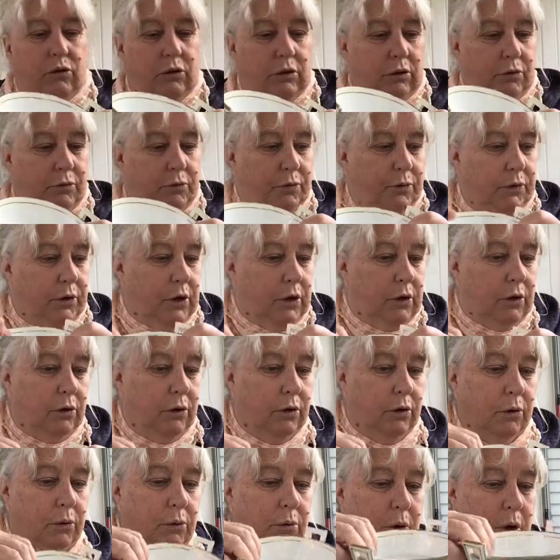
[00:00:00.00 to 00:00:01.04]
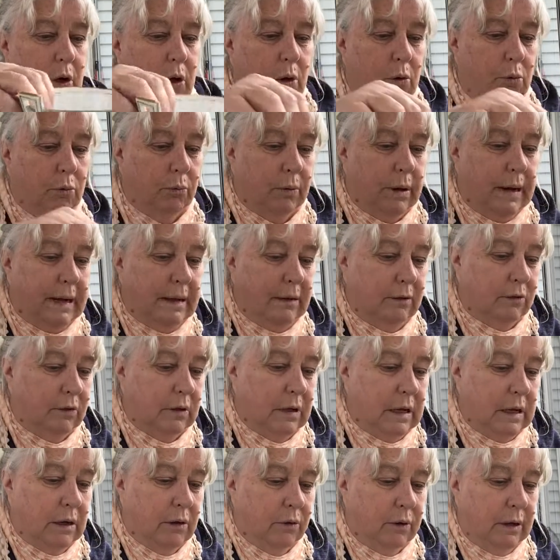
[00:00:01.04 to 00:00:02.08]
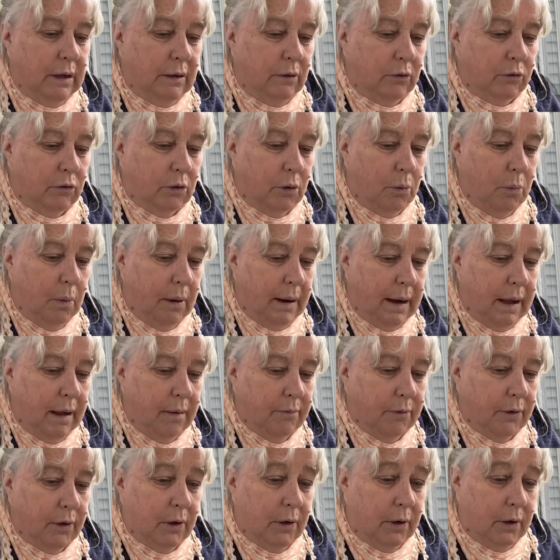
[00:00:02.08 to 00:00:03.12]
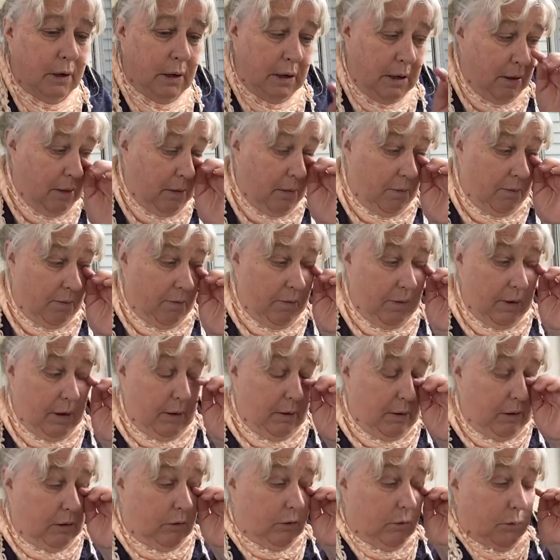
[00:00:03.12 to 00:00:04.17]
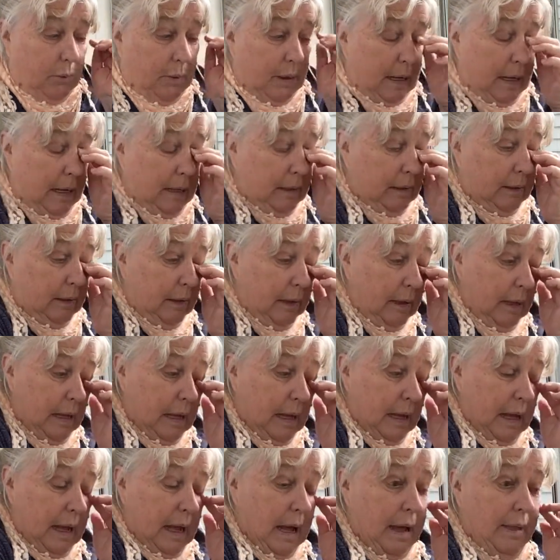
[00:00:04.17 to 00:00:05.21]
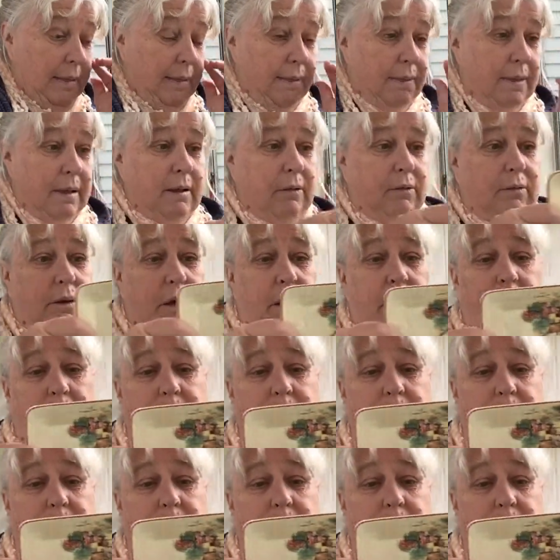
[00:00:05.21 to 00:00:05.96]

just for your rings and earrings or whatever. Very sweet. And this, I